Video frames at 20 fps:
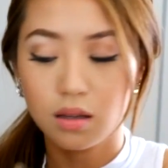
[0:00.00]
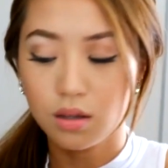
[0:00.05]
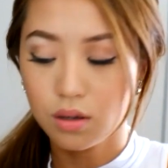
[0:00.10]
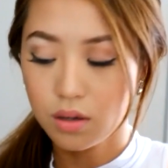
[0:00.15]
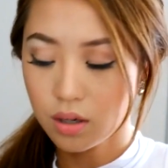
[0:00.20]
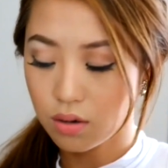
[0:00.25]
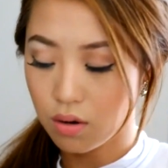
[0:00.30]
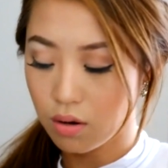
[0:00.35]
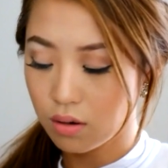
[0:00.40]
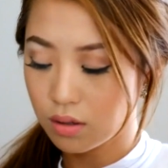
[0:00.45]

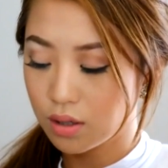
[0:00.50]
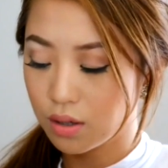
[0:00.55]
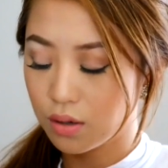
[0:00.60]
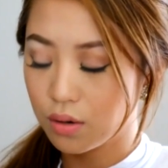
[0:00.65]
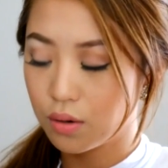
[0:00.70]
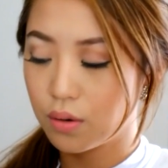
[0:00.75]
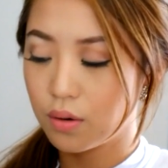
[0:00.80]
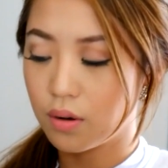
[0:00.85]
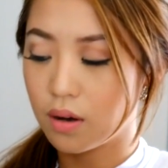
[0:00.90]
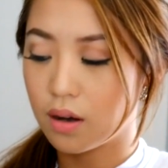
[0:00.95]
You can
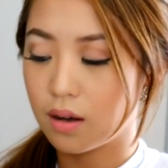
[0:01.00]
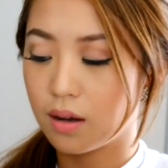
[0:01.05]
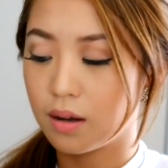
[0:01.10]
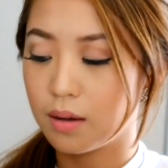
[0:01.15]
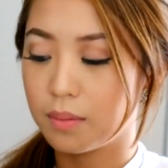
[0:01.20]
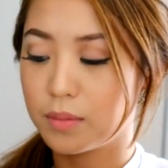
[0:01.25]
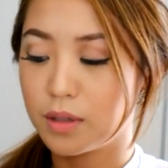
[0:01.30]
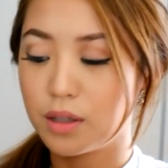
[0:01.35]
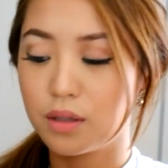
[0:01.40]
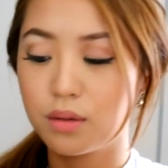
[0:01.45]
also
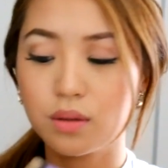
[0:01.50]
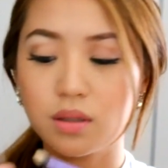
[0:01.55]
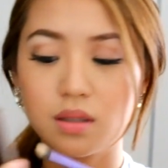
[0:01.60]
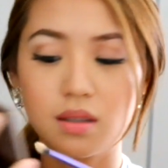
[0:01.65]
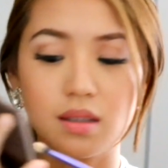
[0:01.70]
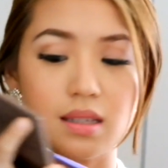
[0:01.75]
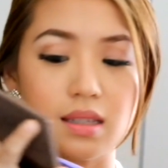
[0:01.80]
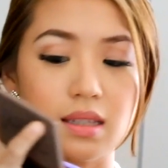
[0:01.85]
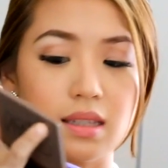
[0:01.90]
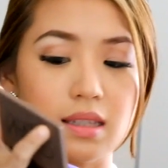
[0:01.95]
um, use
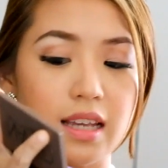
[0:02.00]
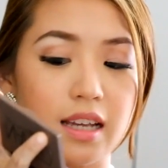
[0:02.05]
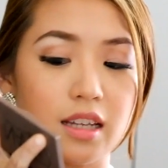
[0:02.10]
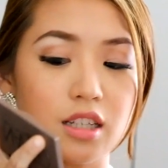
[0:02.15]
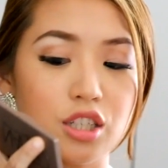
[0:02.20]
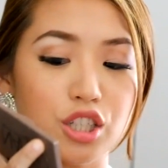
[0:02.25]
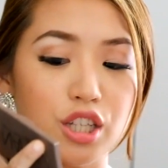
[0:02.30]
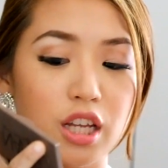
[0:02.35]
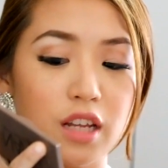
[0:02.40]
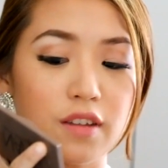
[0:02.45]
this
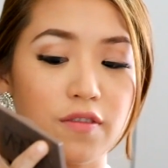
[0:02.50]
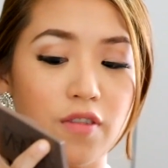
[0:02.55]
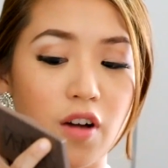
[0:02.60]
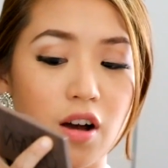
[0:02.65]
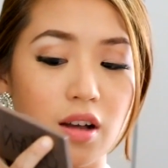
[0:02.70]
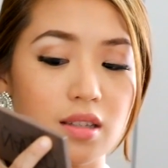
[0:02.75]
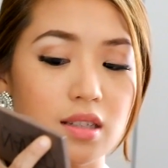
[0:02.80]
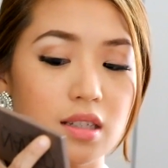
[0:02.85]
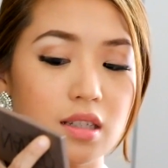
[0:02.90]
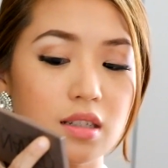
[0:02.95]
second shade
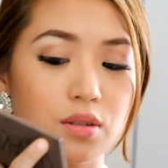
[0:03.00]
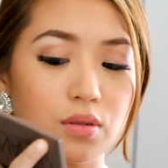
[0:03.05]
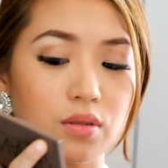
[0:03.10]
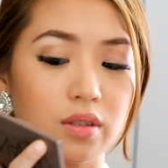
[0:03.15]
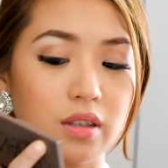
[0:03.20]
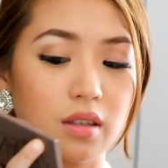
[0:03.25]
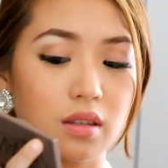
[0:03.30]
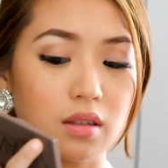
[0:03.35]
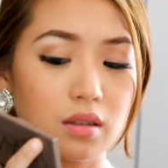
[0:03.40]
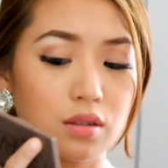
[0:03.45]
Foxy, don't,
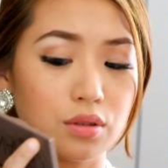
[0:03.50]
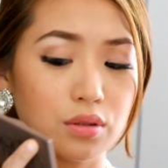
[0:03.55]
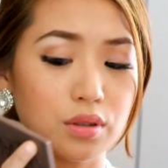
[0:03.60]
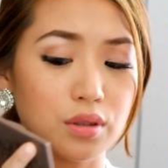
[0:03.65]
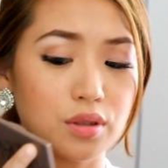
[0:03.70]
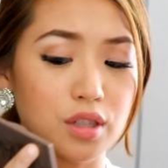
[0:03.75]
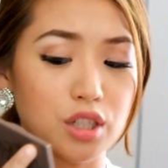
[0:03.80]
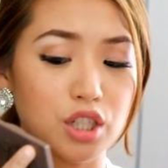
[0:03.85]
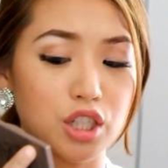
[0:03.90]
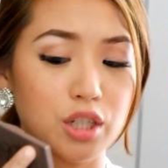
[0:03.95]
don't
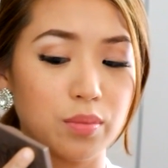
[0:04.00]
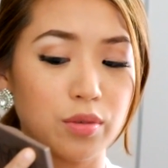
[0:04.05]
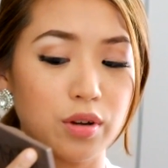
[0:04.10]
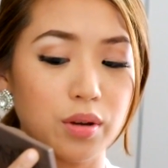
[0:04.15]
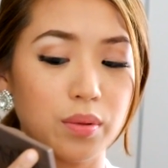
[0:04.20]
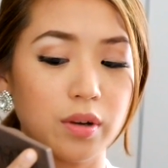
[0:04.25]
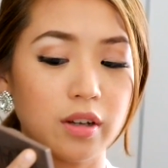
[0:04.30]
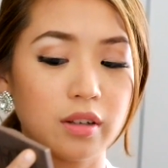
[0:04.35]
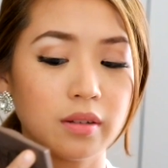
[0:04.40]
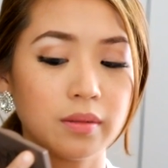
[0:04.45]
use the
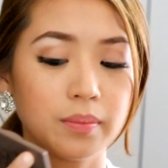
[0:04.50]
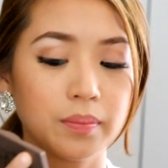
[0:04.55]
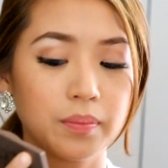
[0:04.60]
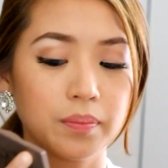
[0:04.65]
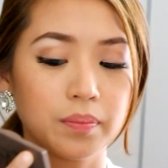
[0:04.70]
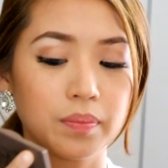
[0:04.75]
shimmery one,